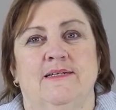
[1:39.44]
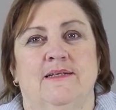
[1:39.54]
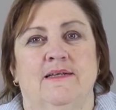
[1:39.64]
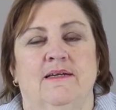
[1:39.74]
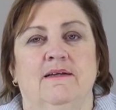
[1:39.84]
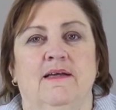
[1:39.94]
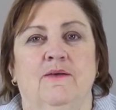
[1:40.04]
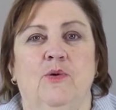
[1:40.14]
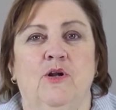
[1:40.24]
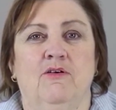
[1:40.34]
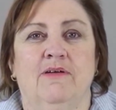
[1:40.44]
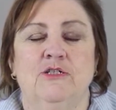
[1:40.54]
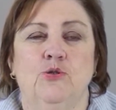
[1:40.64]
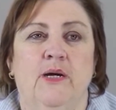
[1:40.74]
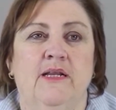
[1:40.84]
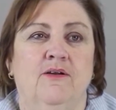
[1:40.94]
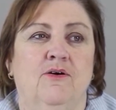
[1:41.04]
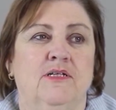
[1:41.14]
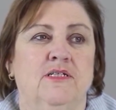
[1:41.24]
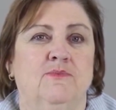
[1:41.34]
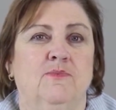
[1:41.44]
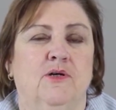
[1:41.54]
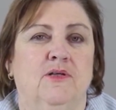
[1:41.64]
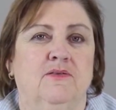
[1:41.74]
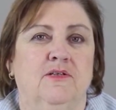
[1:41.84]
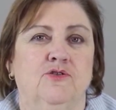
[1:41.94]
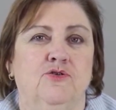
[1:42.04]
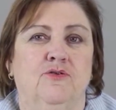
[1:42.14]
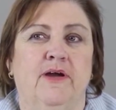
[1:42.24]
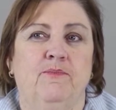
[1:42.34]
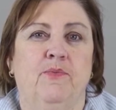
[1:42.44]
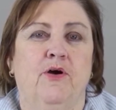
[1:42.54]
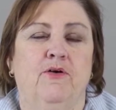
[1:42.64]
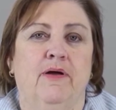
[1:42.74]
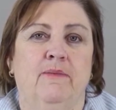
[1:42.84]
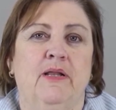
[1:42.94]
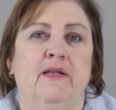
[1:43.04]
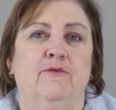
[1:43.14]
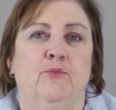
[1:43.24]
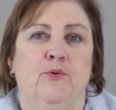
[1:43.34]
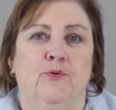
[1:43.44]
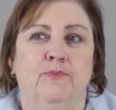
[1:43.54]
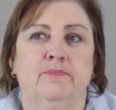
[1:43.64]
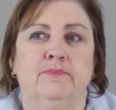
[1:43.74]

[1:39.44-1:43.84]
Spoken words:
Sydney. And when I graduated, I did the new grad program at Liverpool.